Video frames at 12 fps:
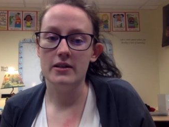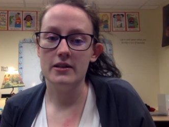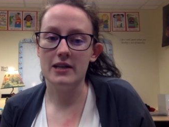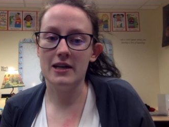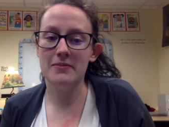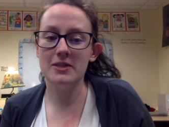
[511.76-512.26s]

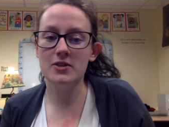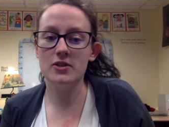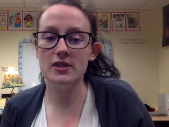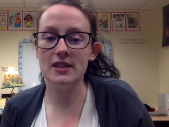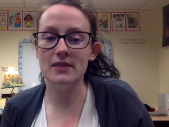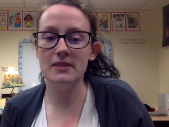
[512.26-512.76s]
Chemical
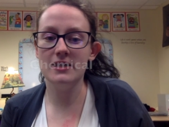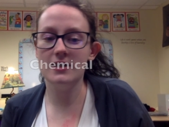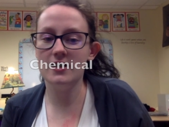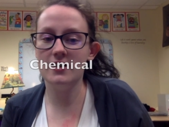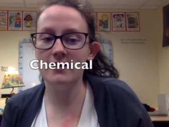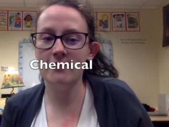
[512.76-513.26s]

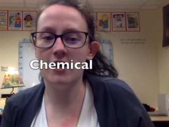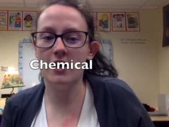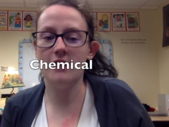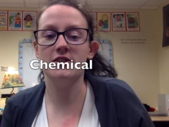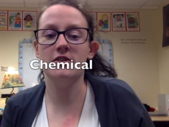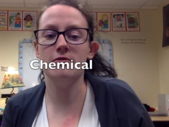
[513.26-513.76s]
sedimentary
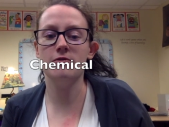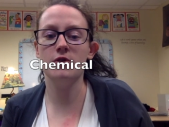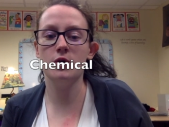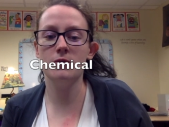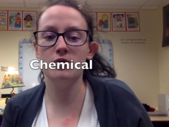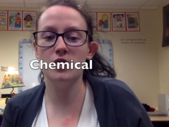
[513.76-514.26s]
rocks are
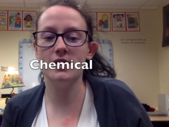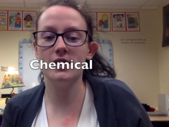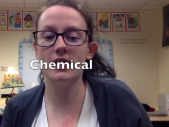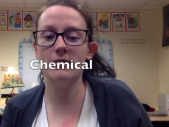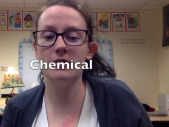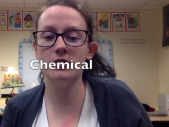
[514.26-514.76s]
formed when
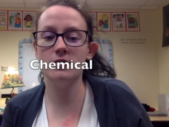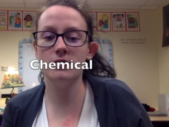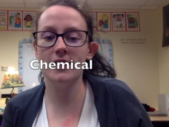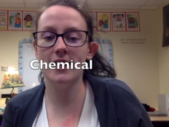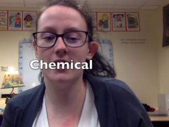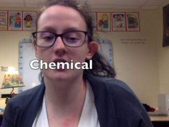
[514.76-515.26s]
chemical
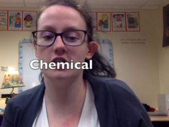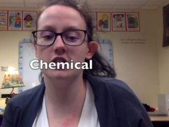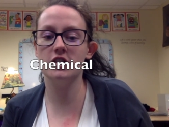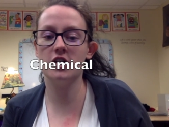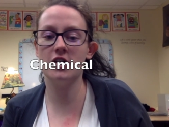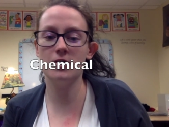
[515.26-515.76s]
reactions
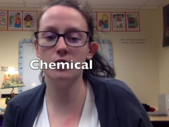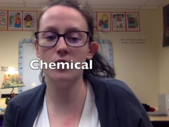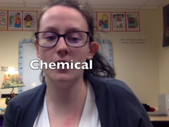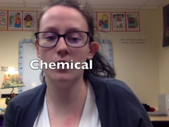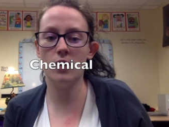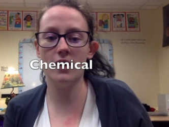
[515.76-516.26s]
occur
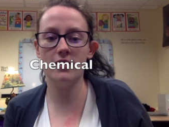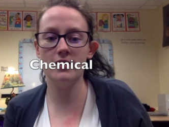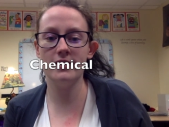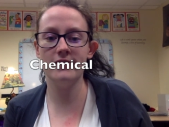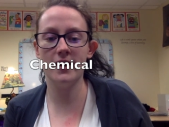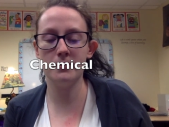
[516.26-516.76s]
while water
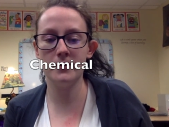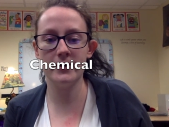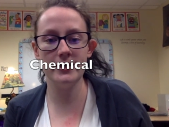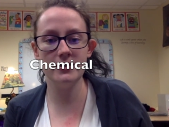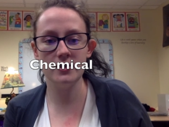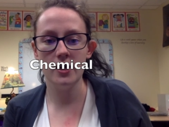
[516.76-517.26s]

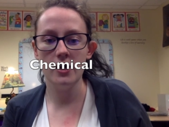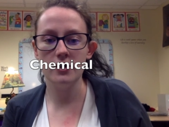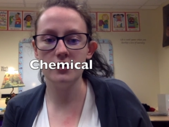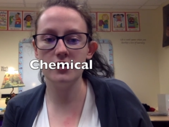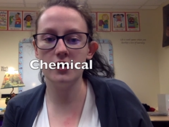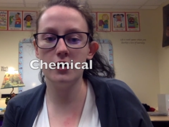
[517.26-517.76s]
evaporates.
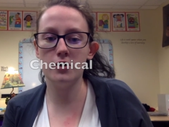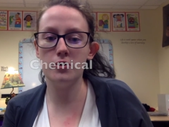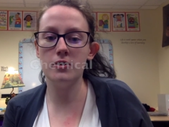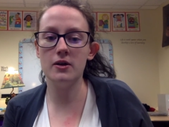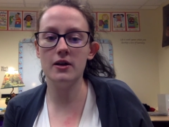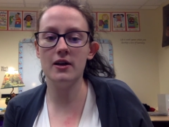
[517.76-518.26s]

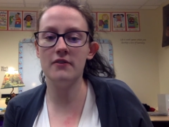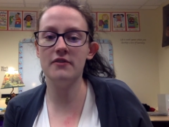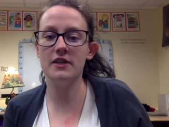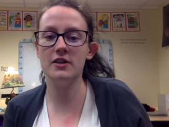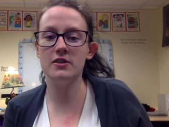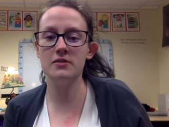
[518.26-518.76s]
So if
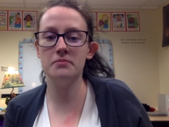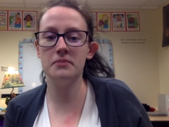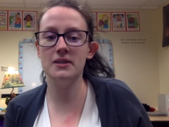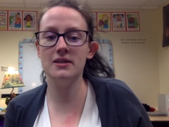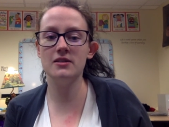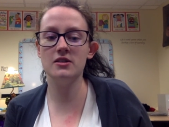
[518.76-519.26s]
there's a
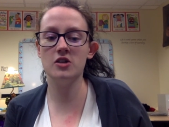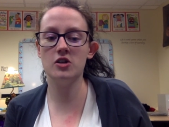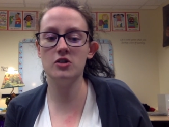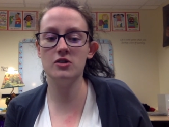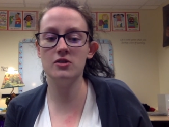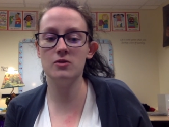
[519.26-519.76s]
big
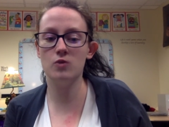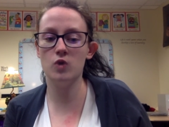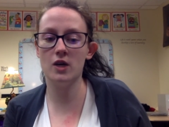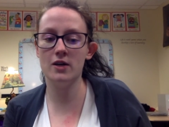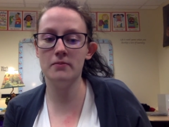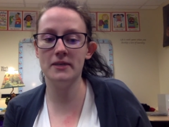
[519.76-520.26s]
salt
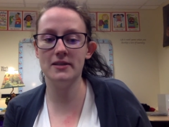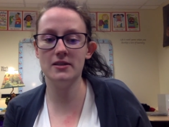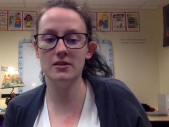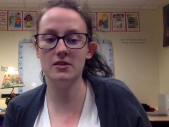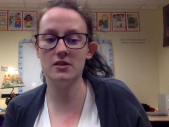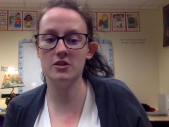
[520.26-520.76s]
water basin
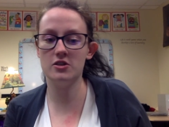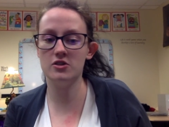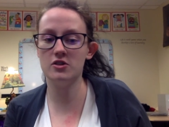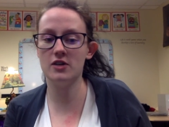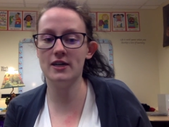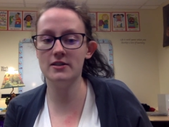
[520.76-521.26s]
such as the
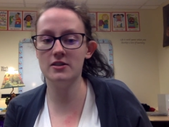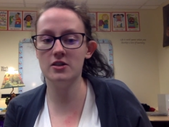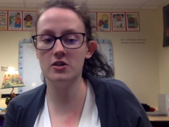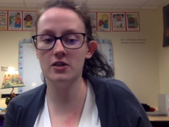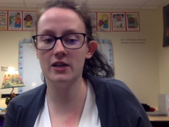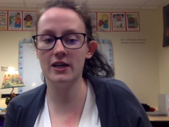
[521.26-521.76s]
Great
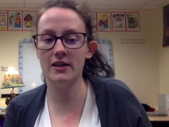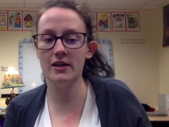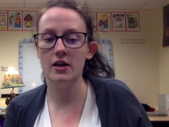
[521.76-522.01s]
Salt Lake,